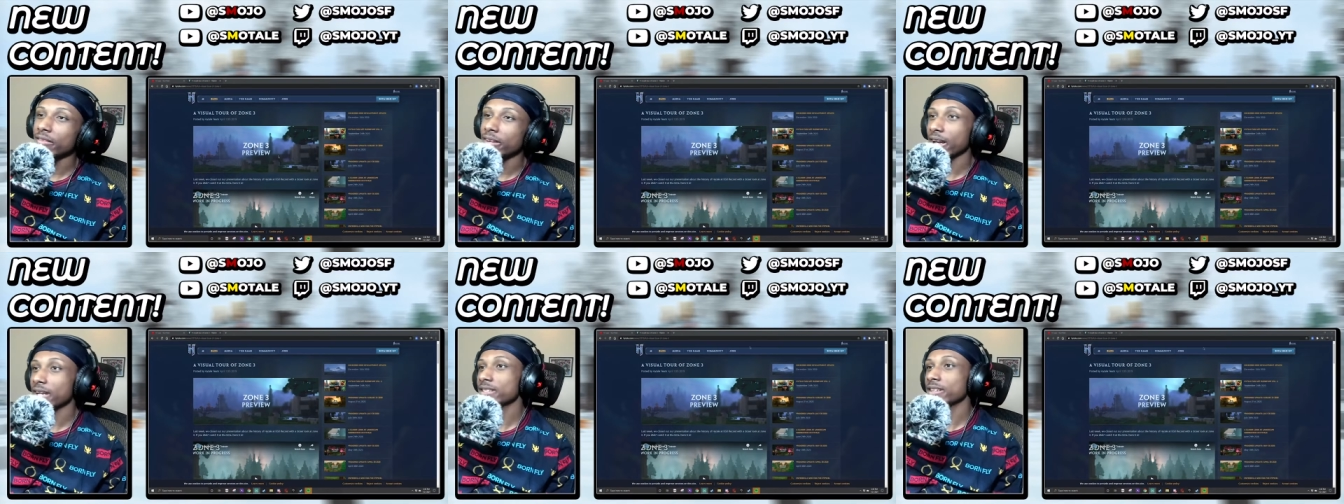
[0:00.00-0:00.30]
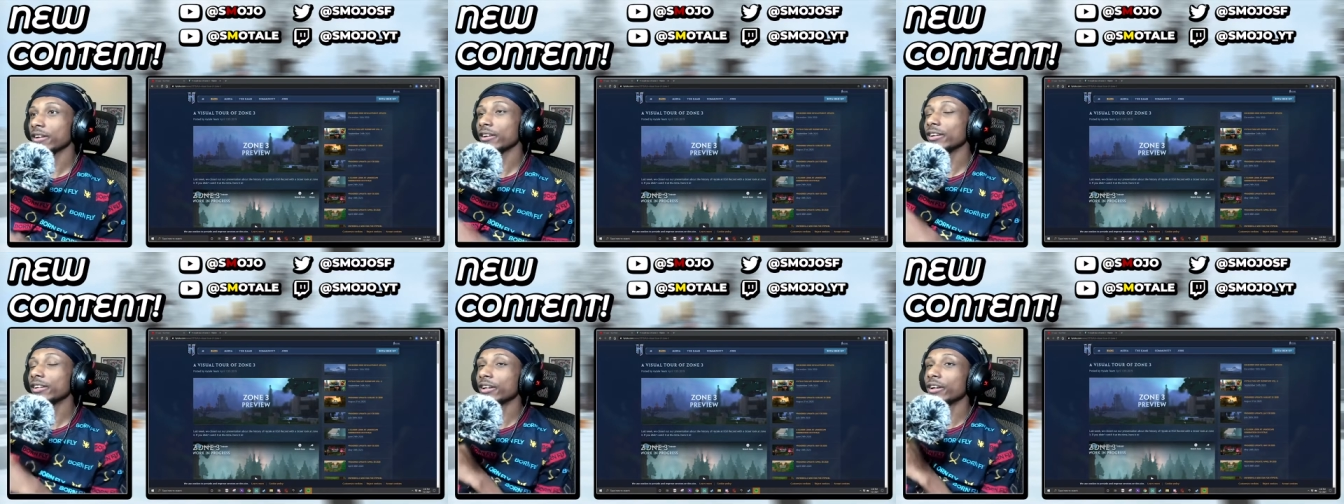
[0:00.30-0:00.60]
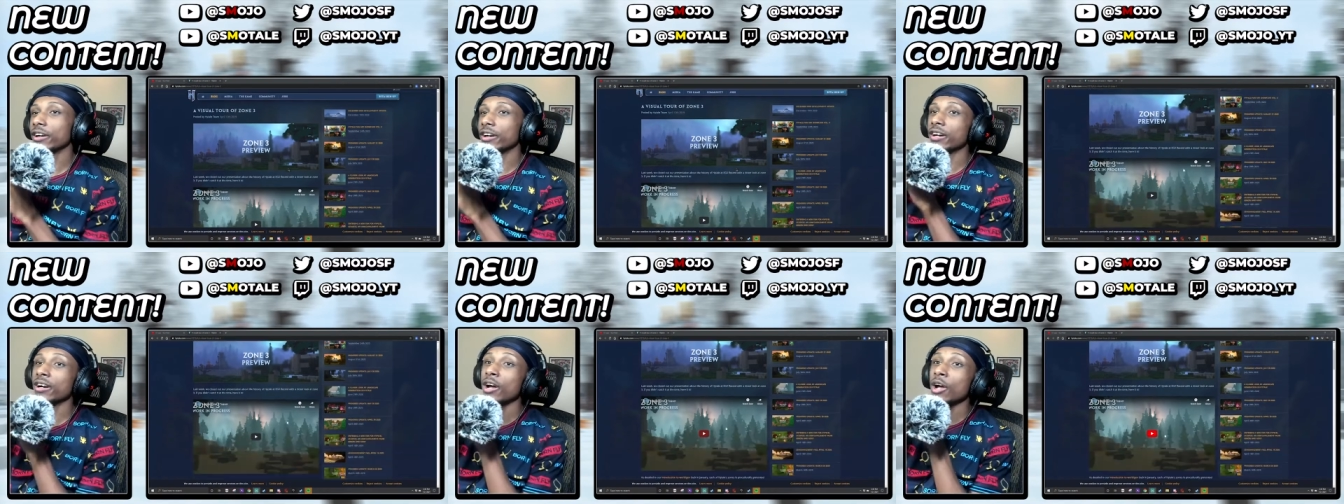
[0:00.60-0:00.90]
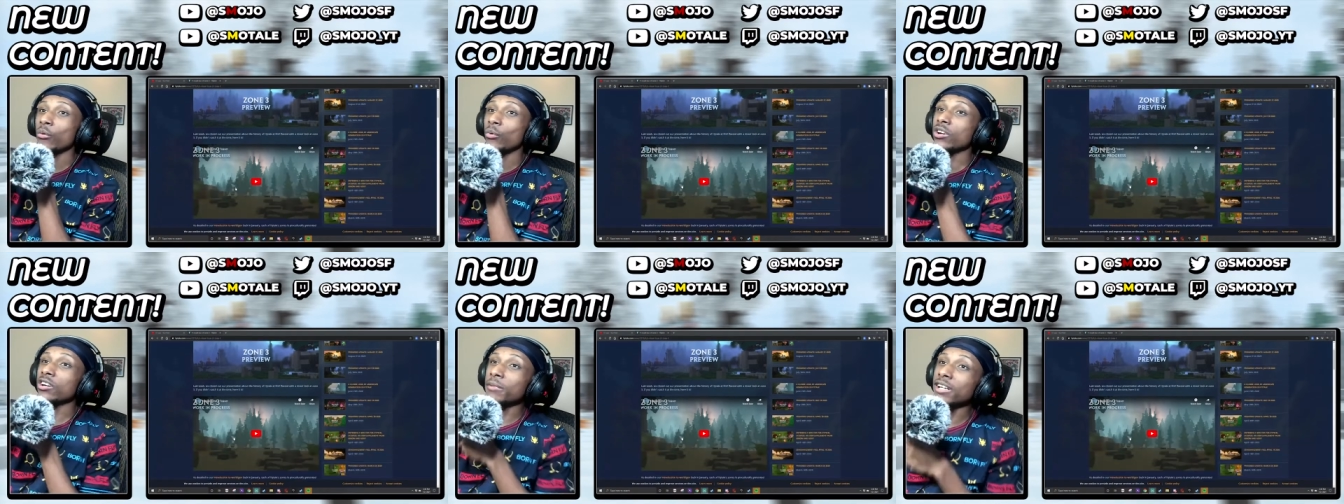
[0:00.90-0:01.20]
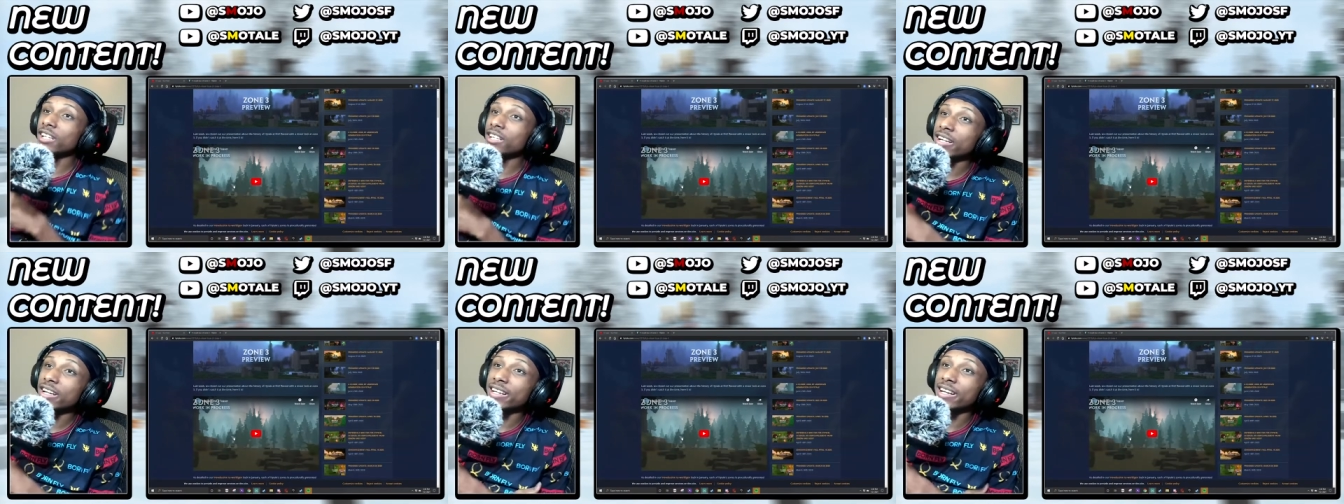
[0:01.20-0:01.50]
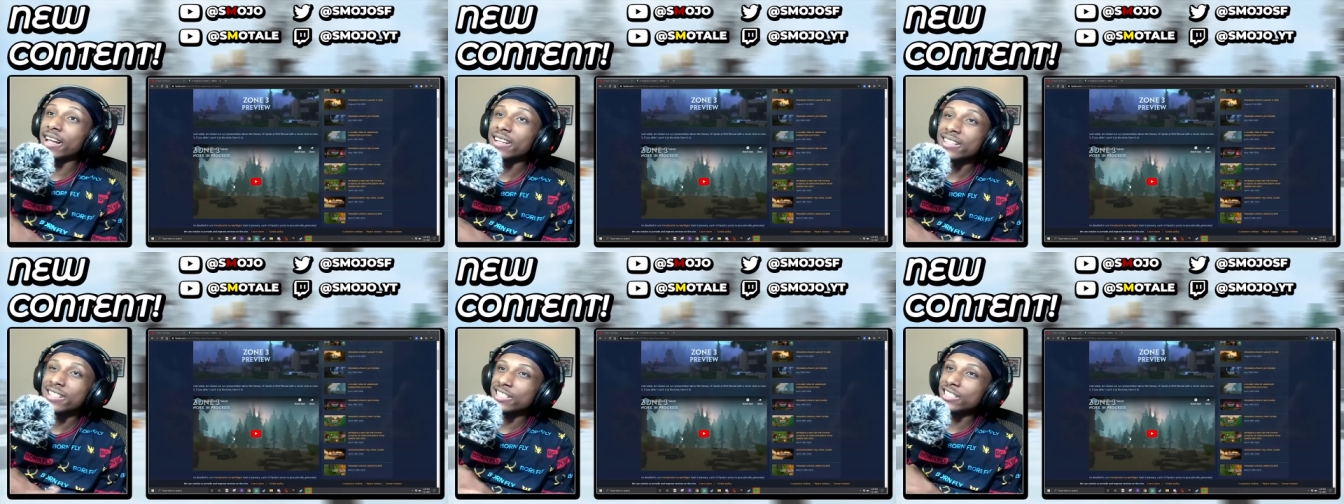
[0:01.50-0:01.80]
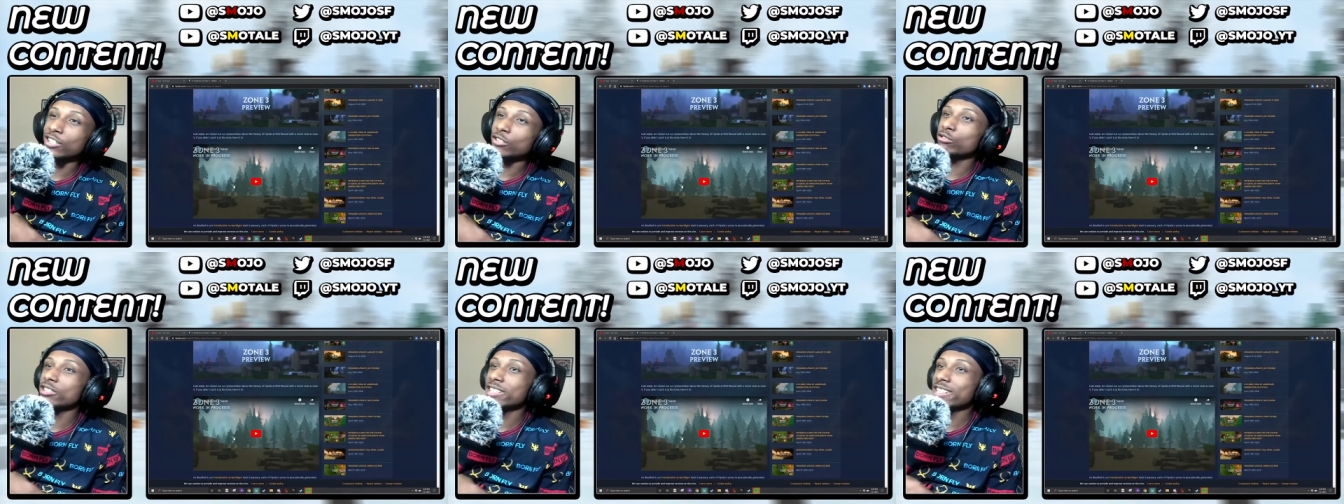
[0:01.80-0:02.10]
like I said earlier. We're gonna be looking at this
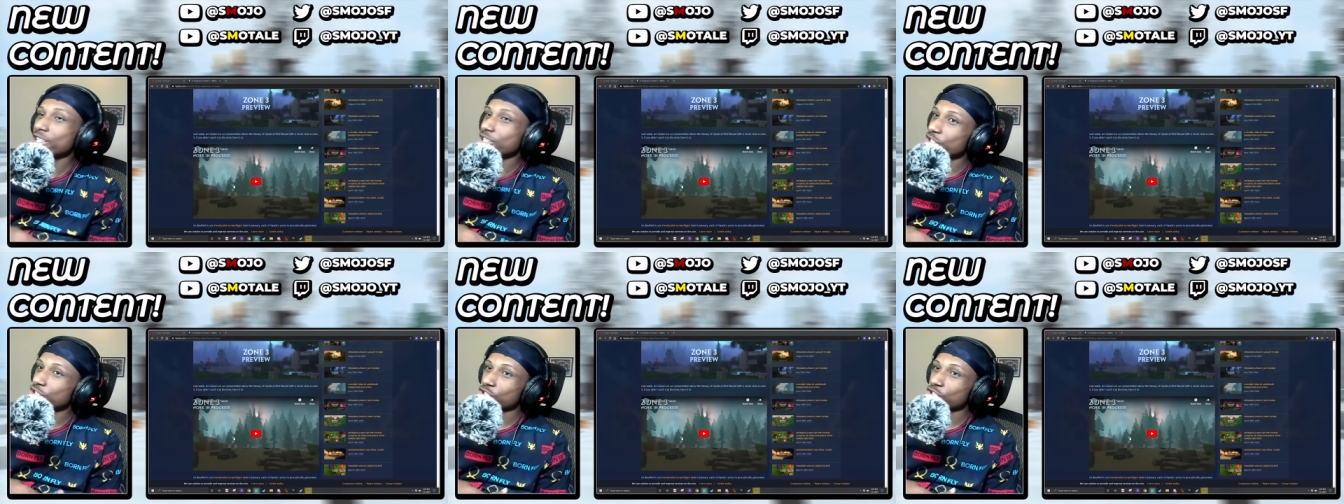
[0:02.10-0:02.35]
little teaser